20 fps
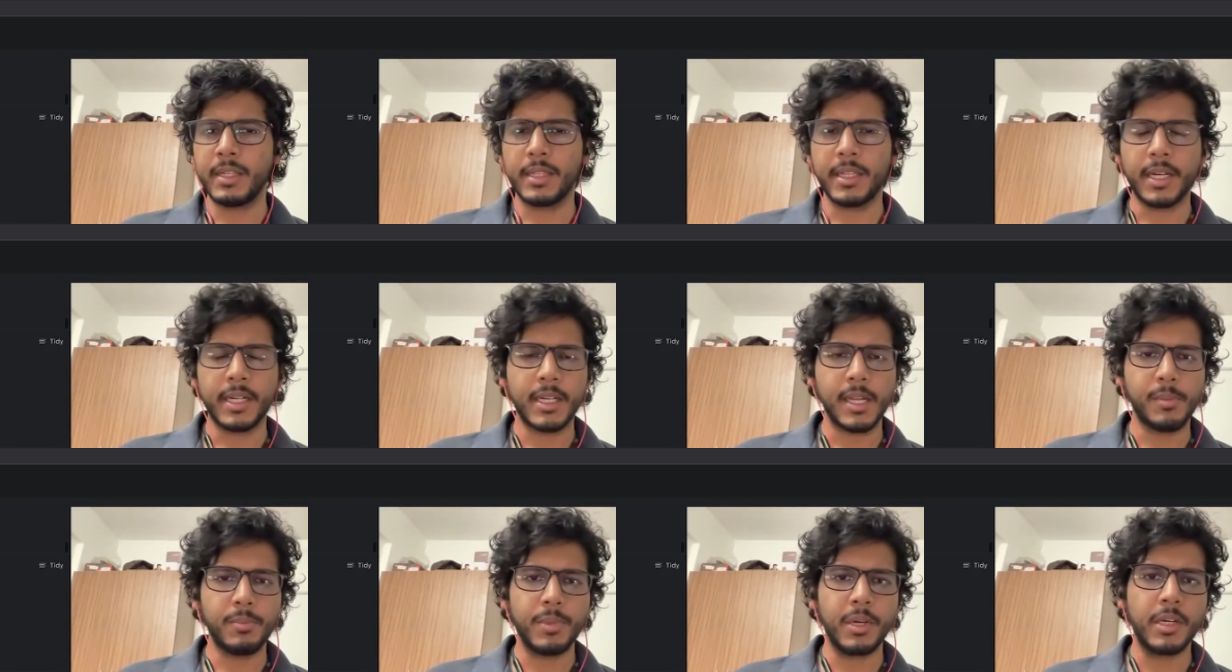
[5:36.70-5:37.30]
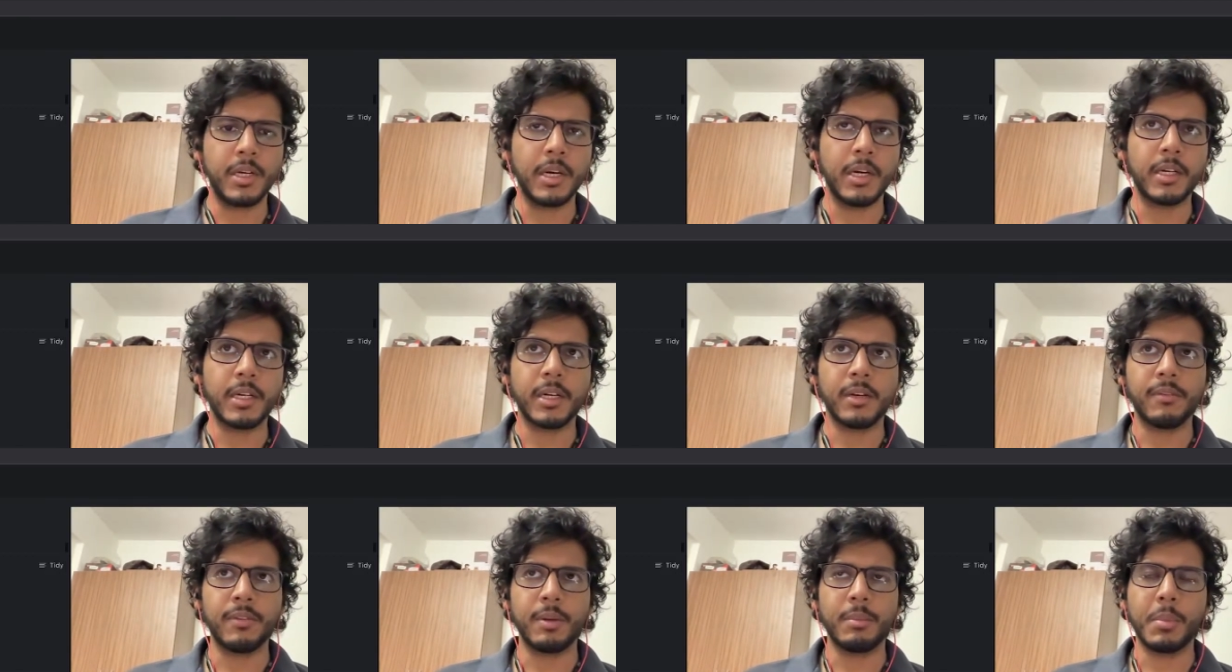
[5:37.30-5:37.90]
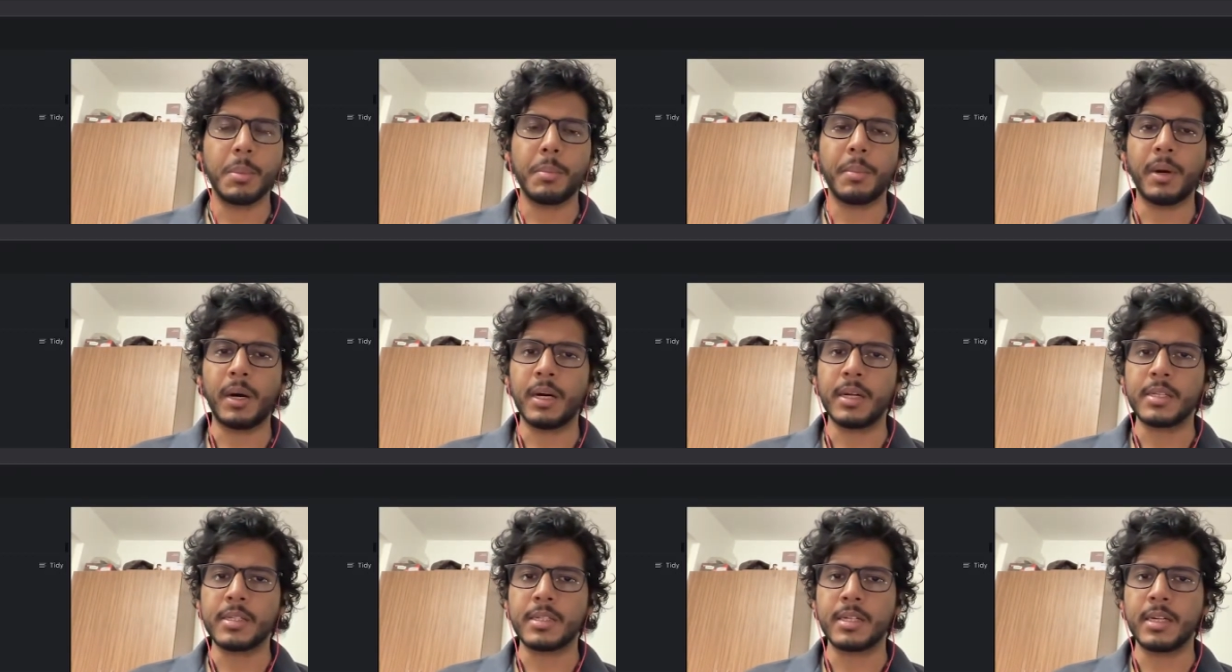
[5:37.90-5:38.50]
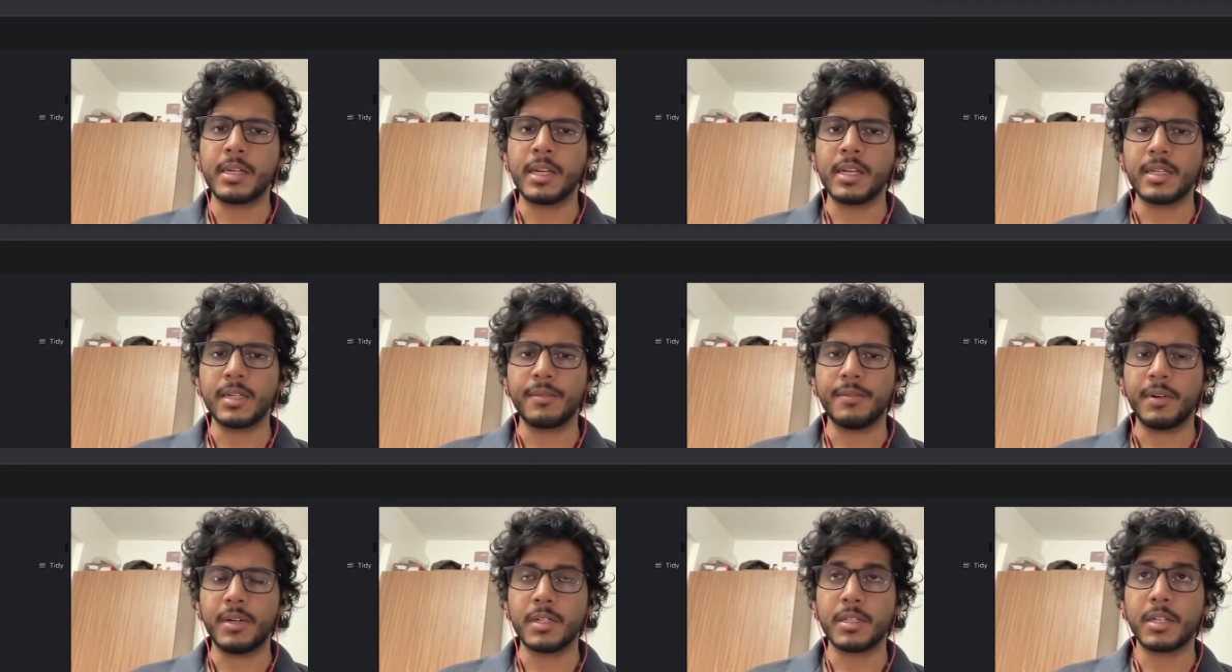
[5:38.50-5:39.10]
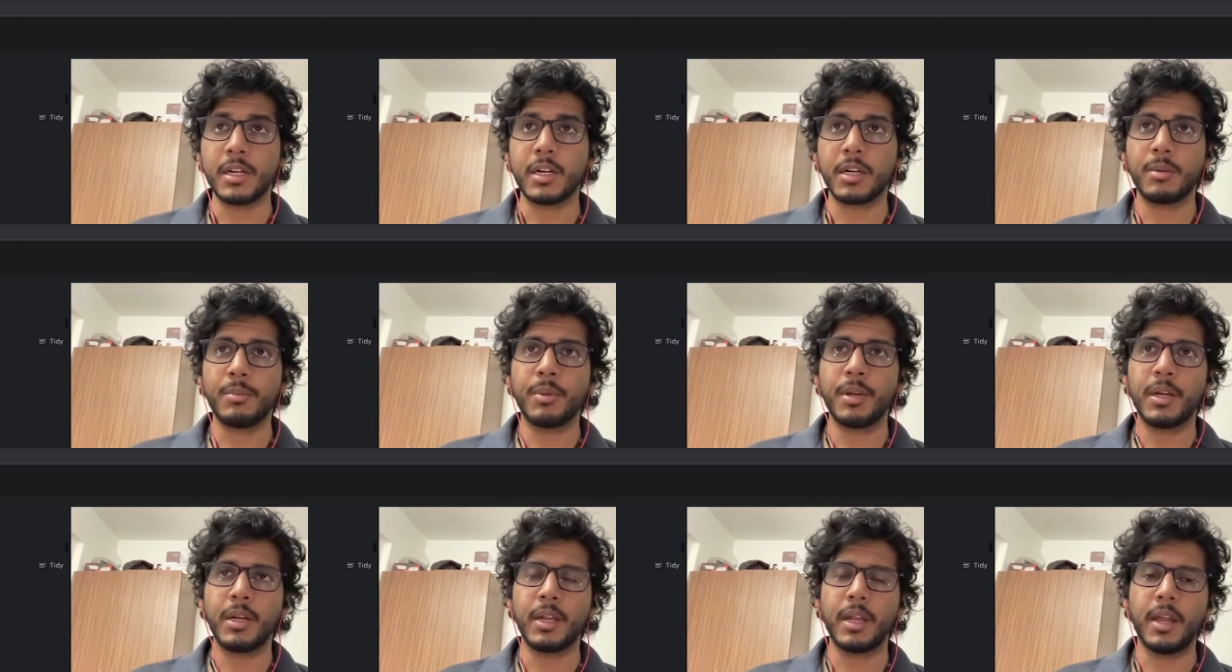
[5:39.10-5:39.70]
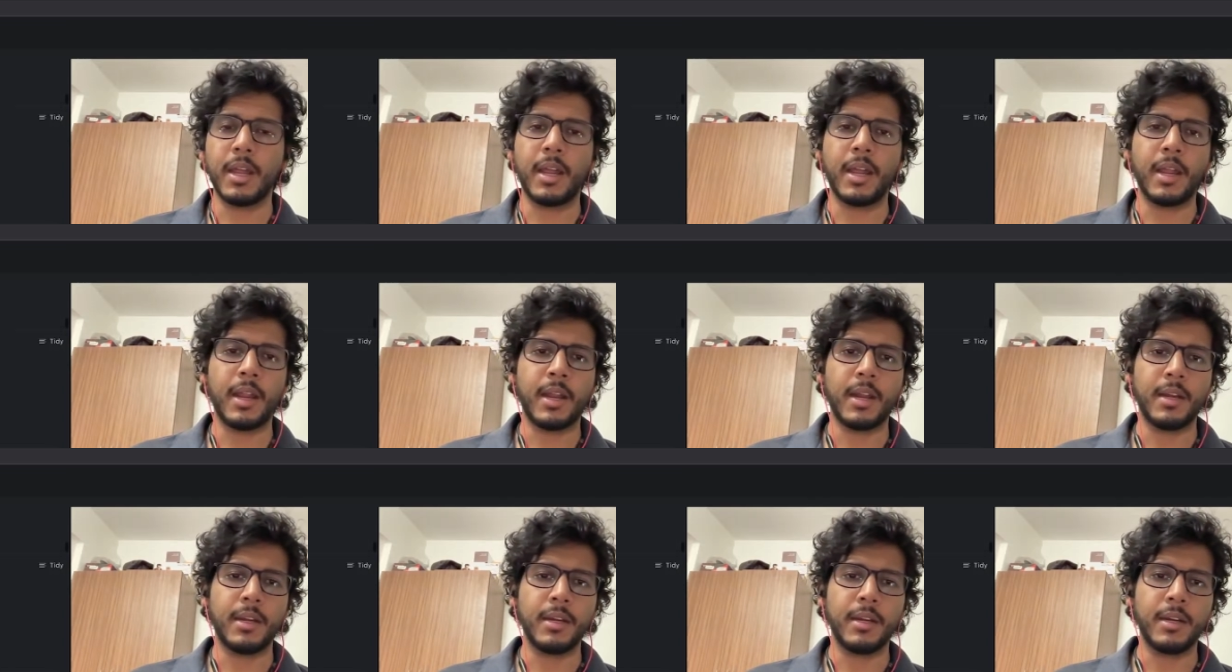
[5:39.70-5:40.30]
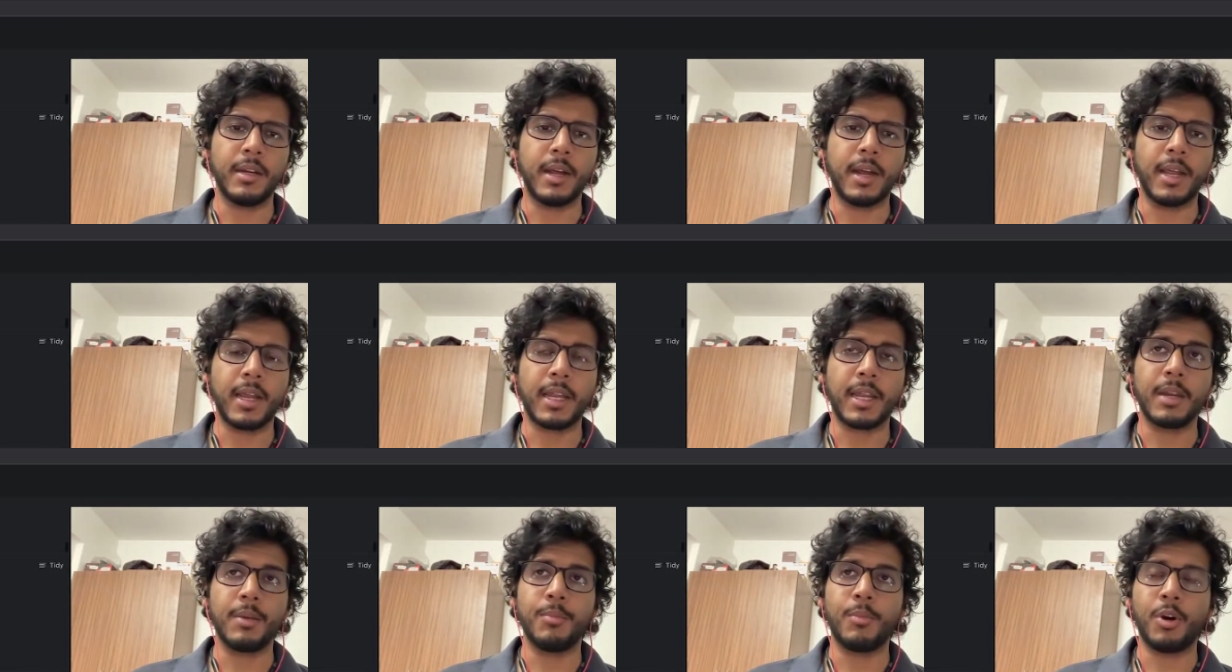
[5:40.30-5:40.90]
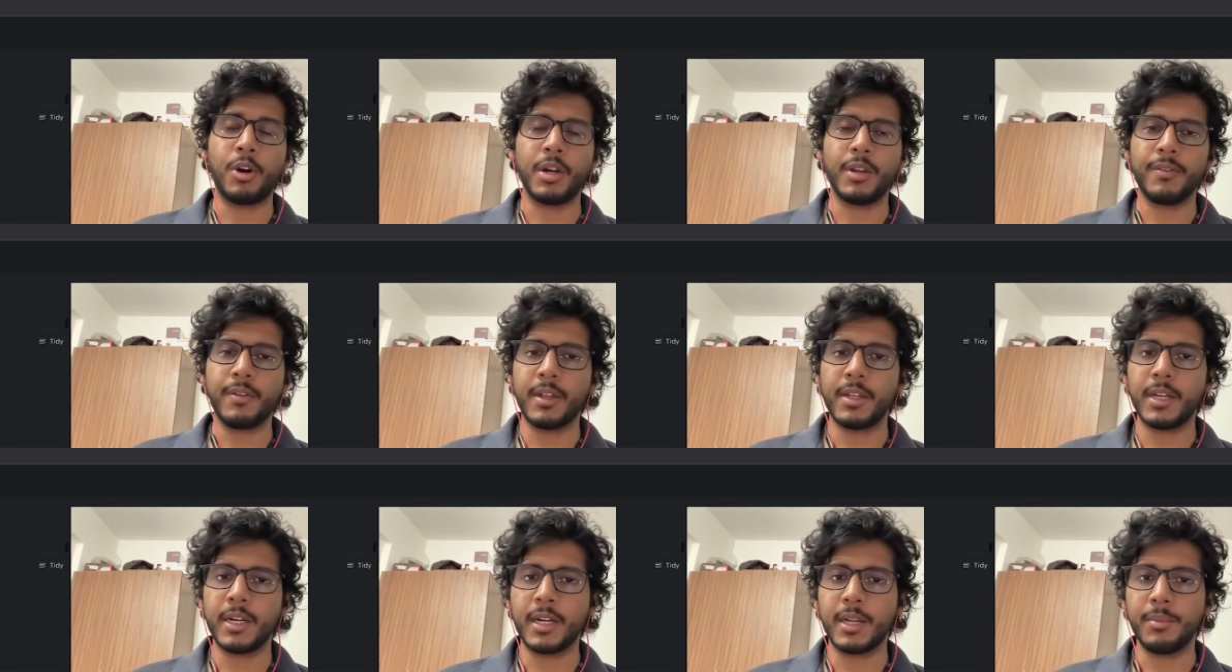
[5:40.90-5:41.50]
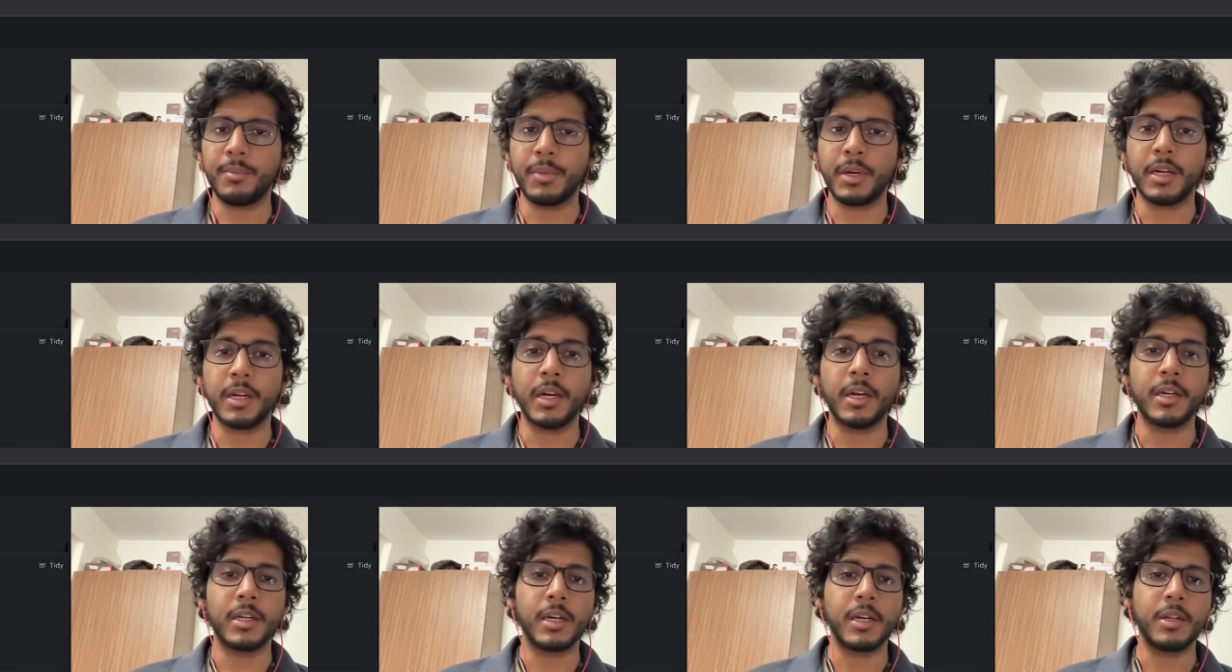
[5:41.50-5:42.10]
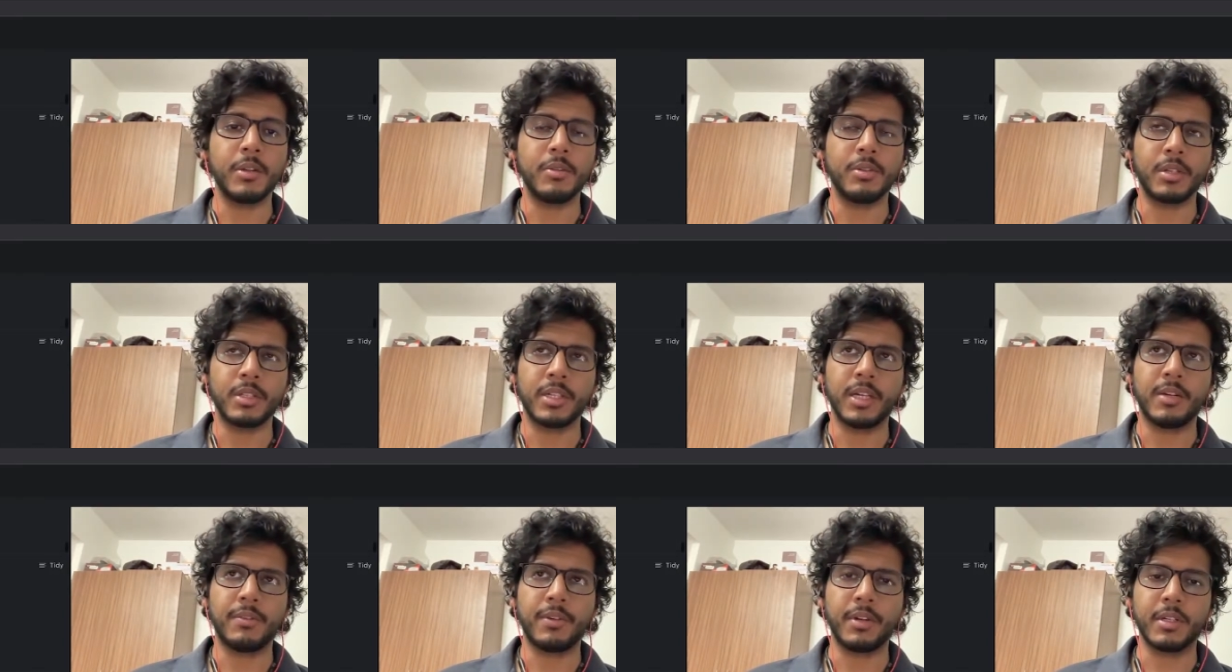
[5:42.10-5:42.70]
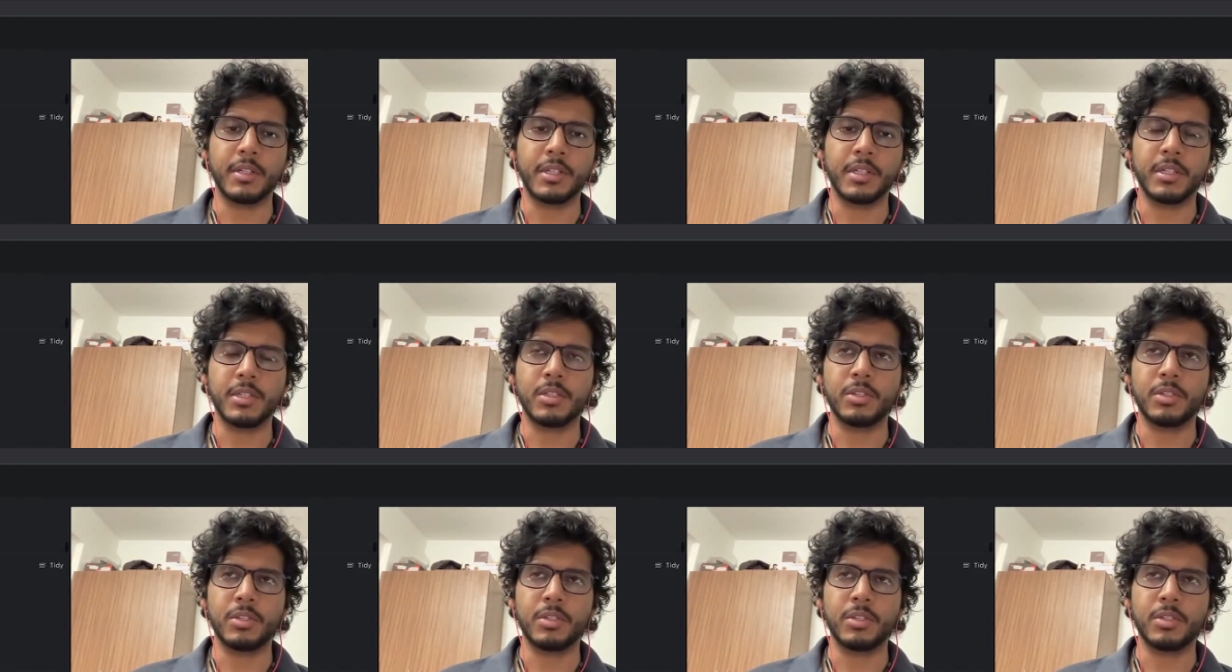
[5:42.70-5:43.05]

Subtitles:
That template literal will be passed in as a first argument and I can modify the template literal using that function.